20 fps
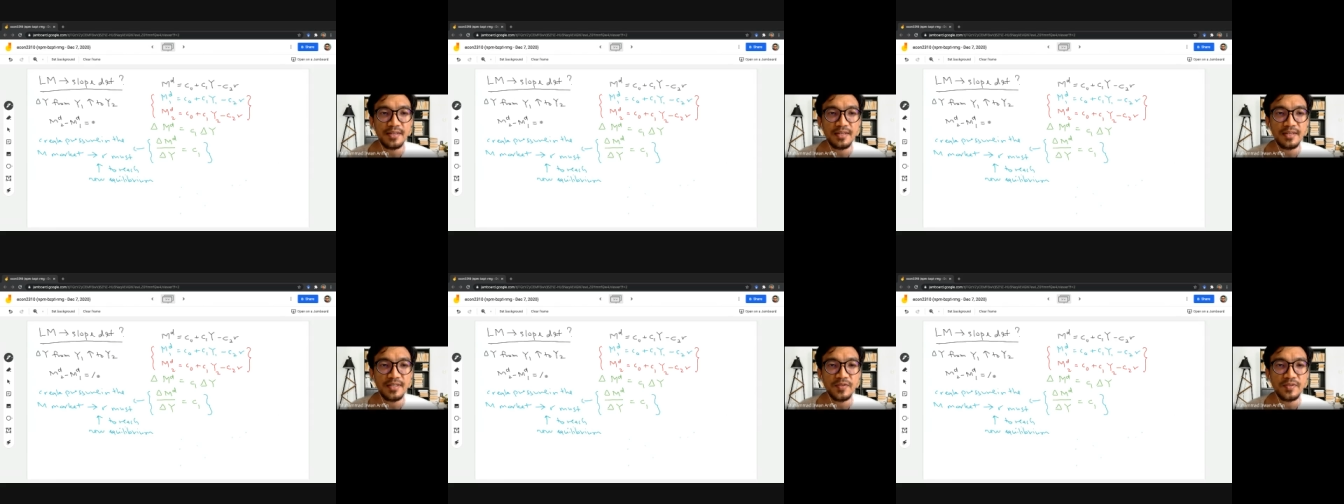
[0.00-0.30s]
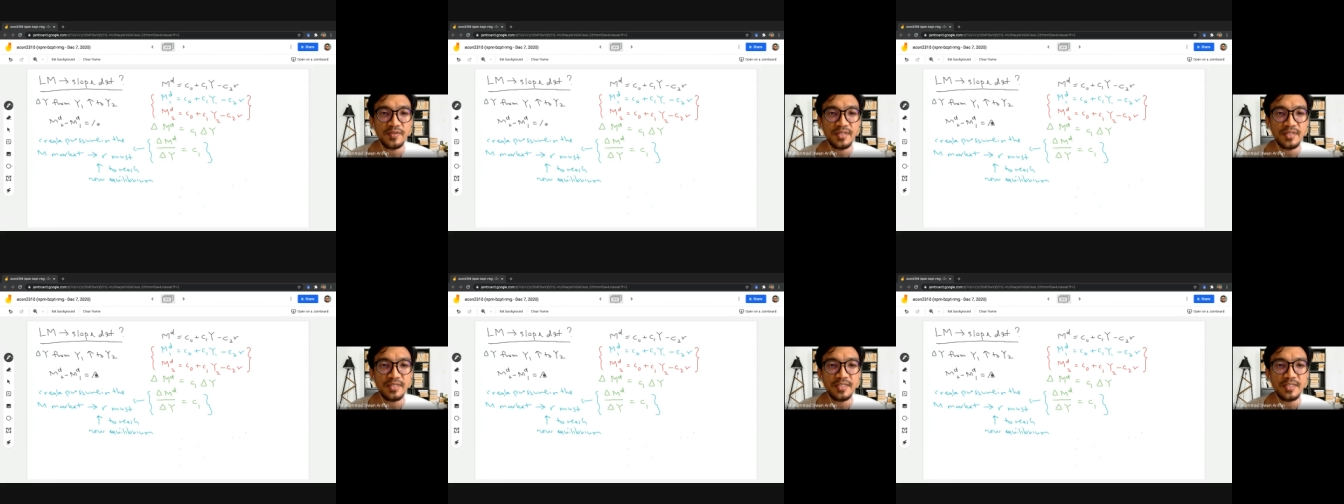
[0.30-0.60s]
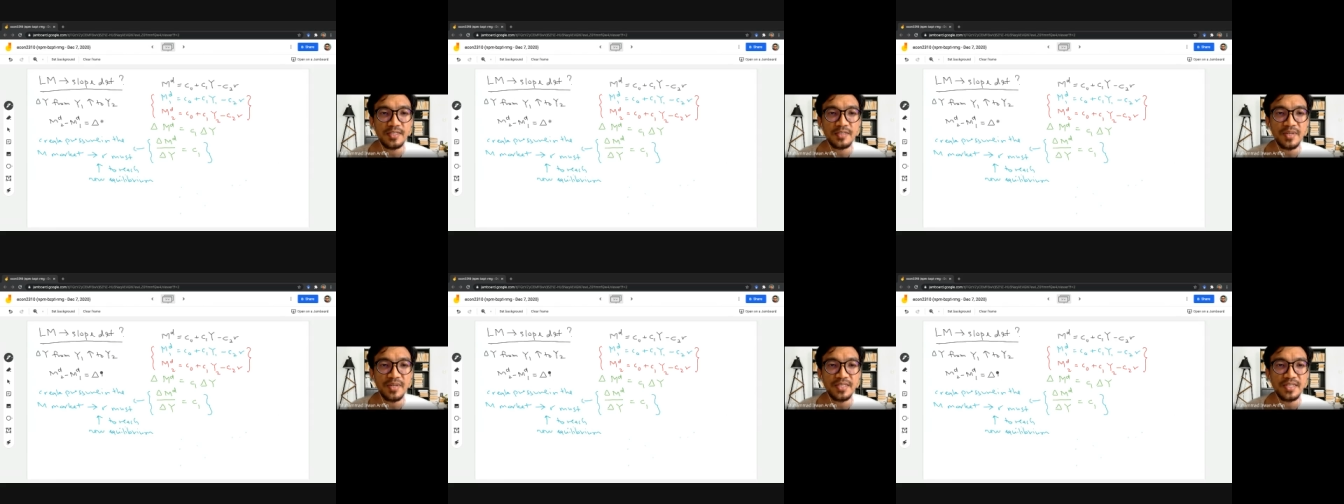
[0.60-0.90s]
So this is
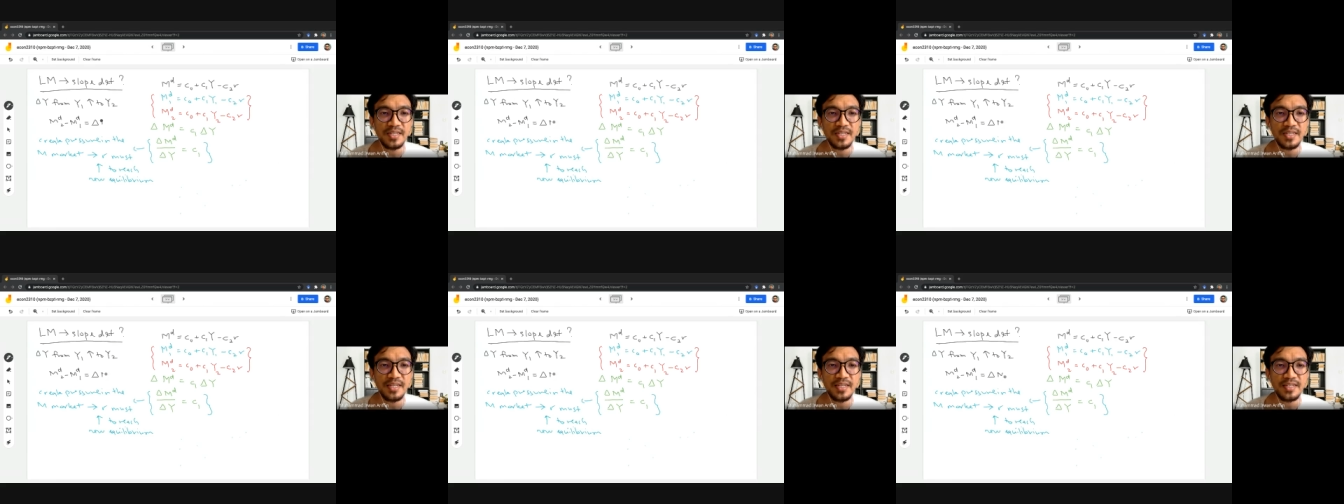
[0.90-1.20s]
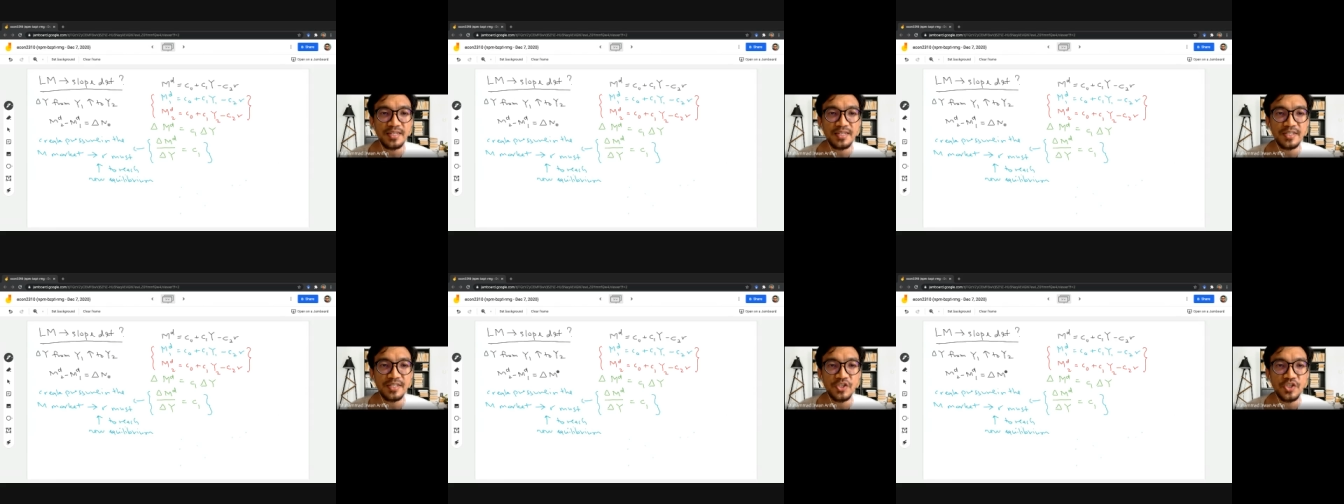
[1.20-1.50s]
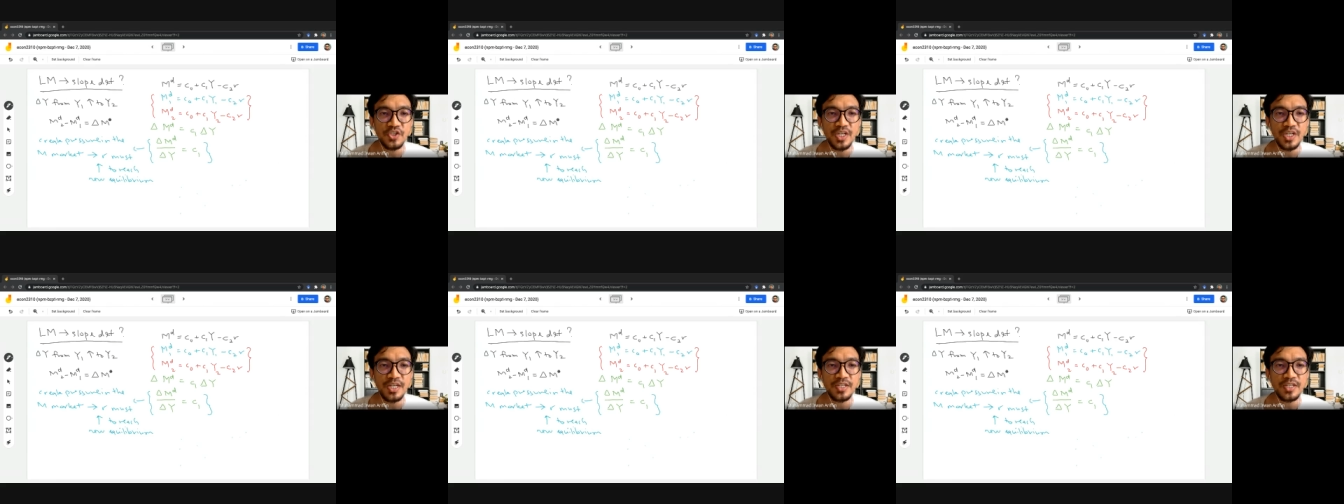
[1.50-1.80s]
basically the
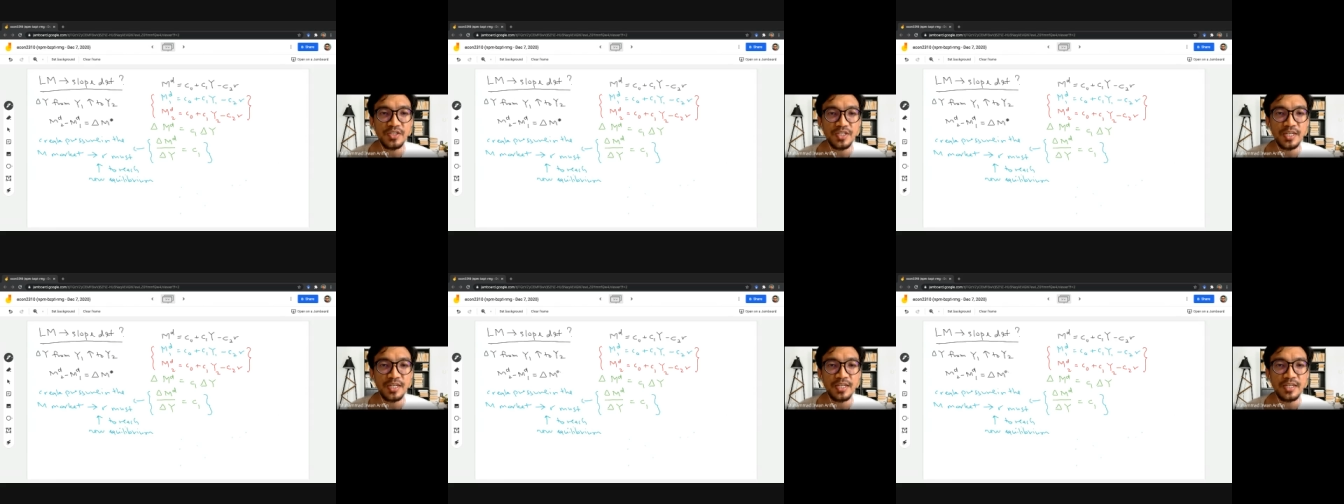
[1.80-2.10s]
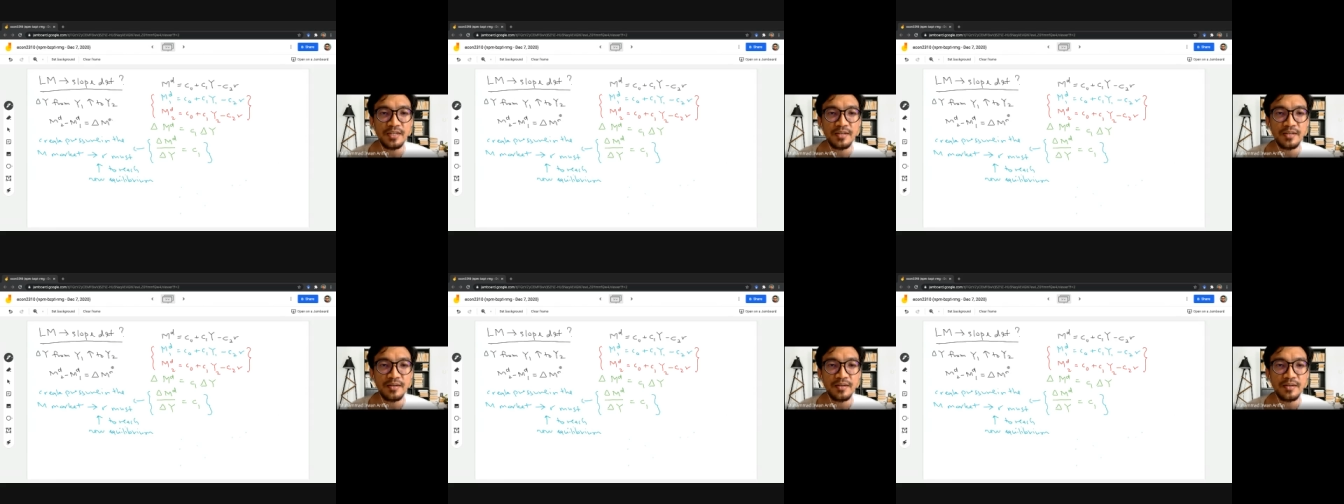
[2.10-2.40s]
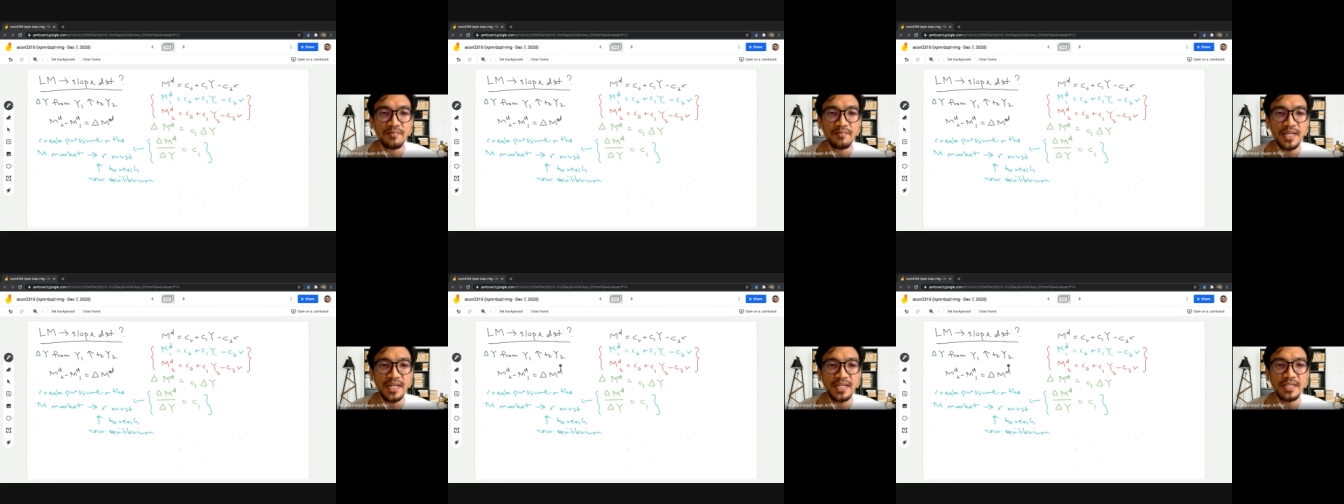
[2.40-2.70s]
change in
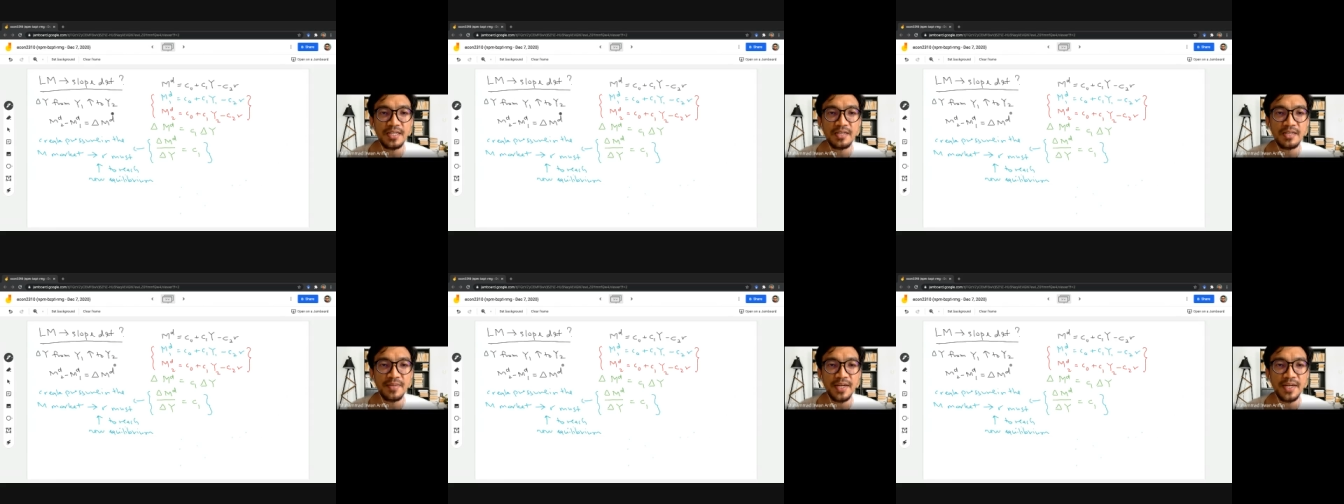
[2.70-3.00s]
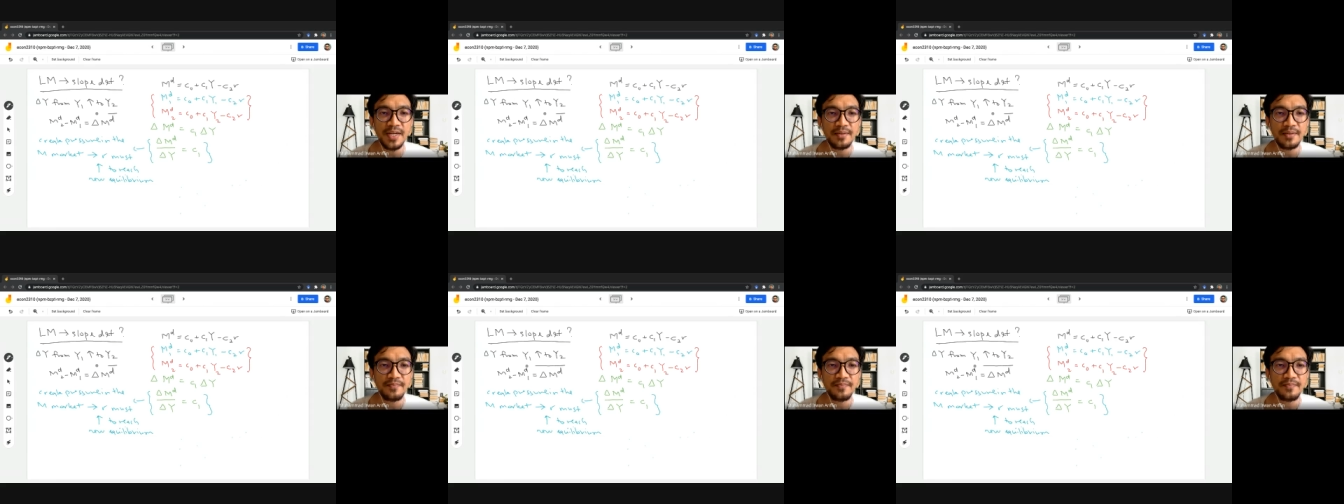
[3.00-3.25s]
money demand.